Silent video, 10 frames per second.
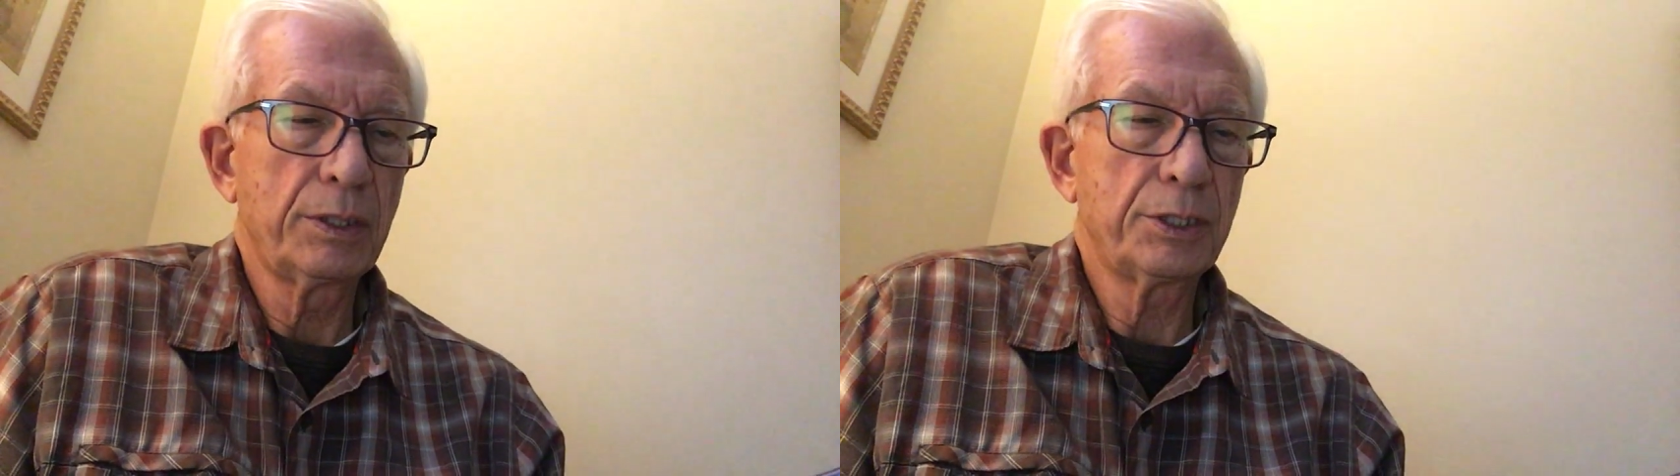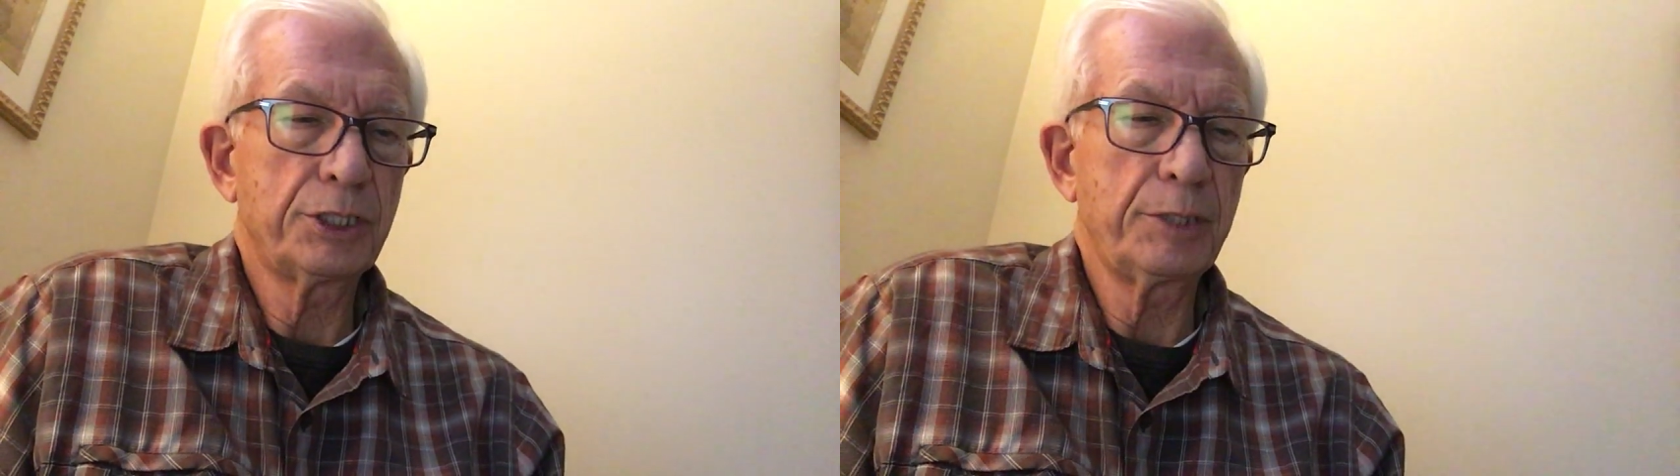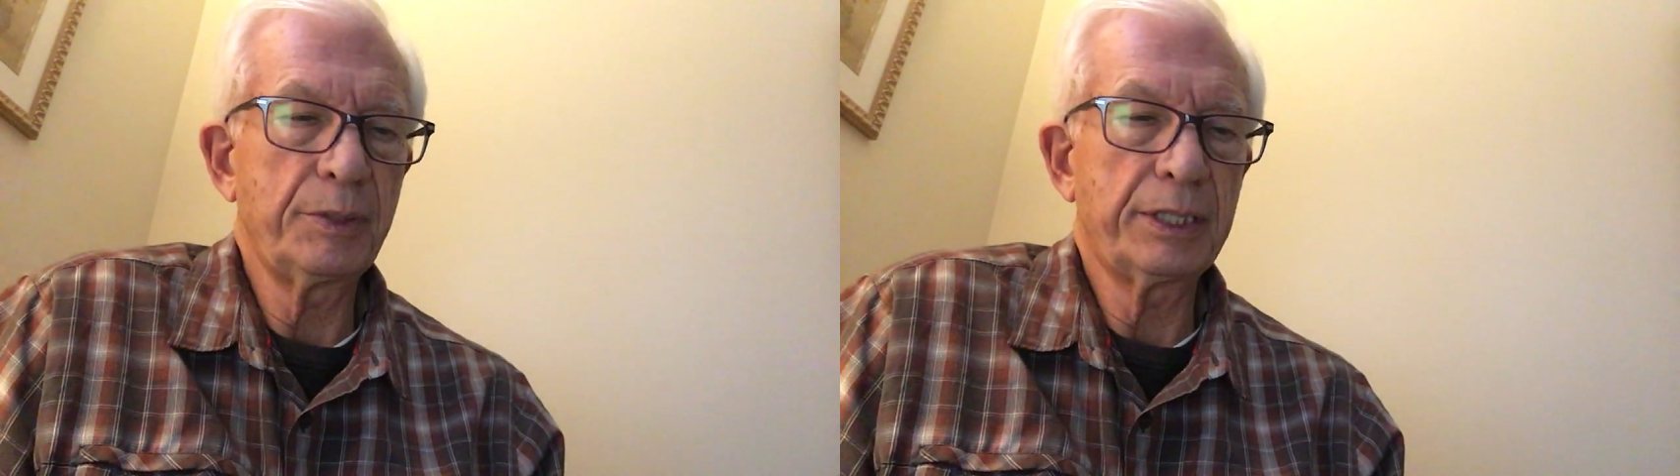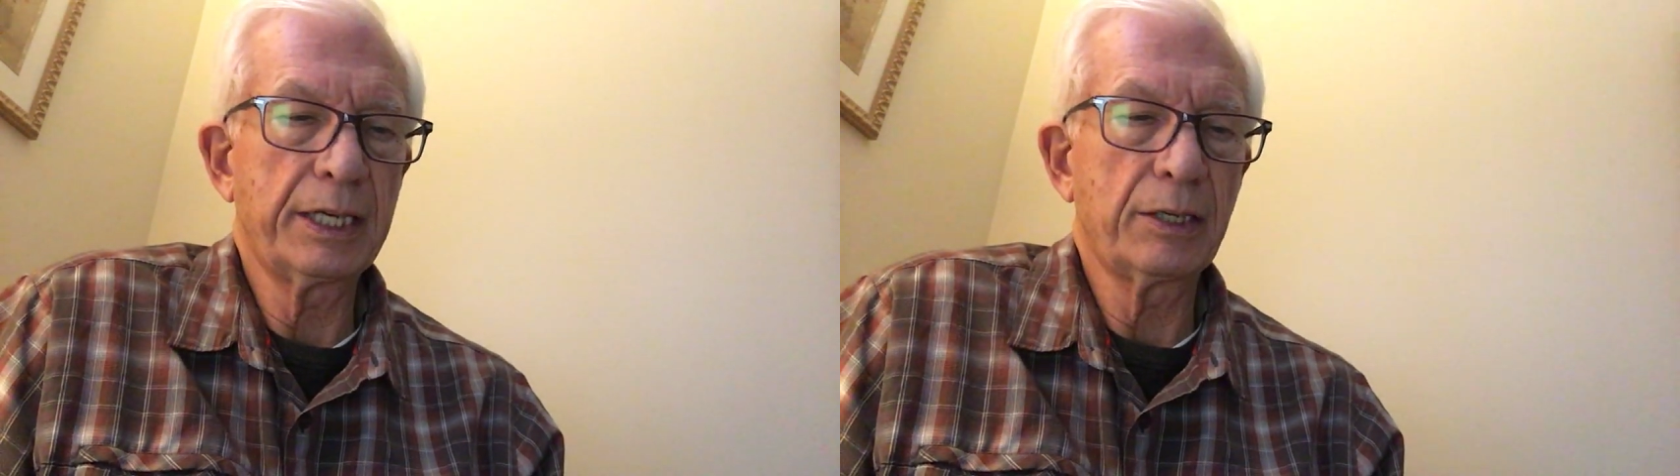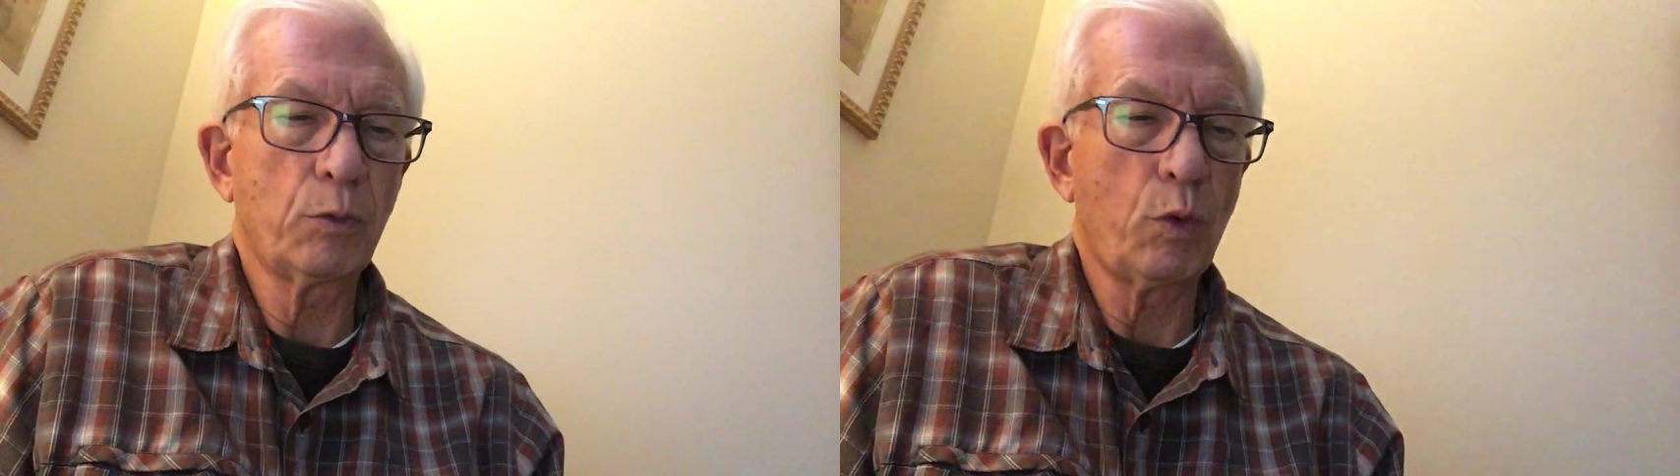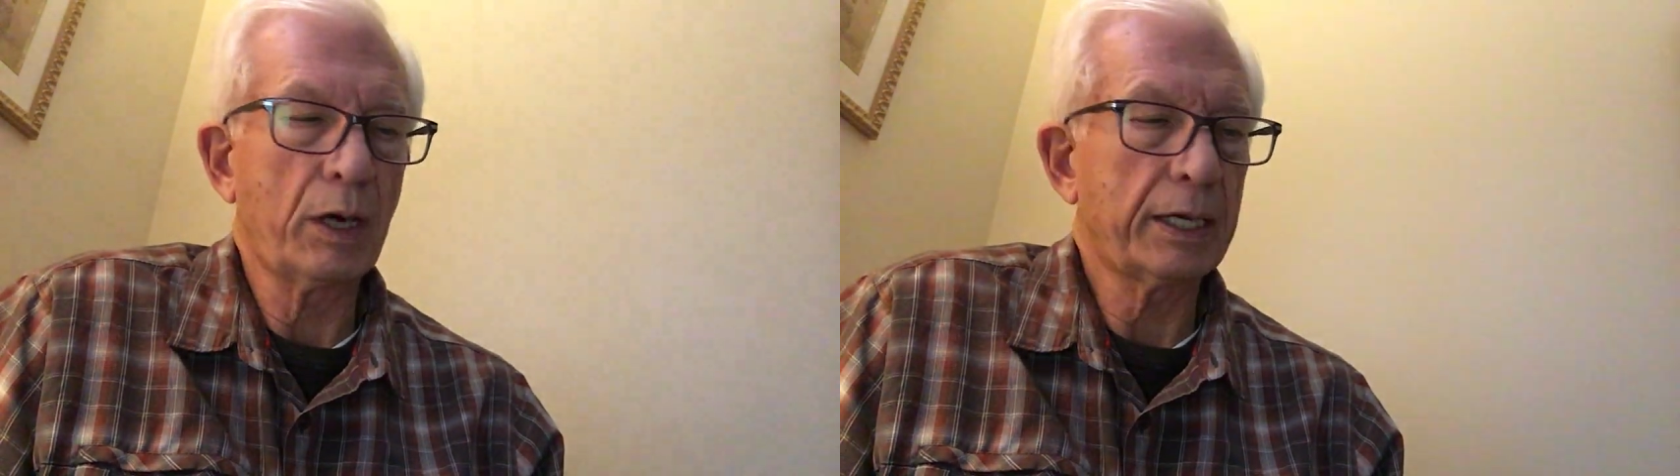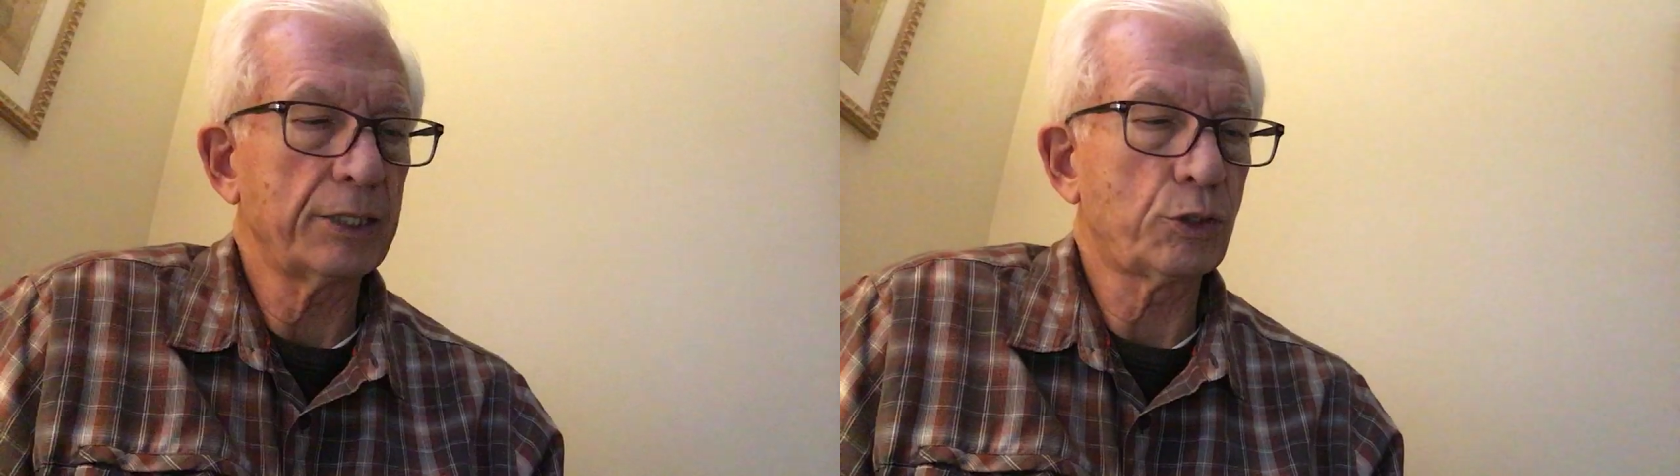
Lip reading: She began to walk as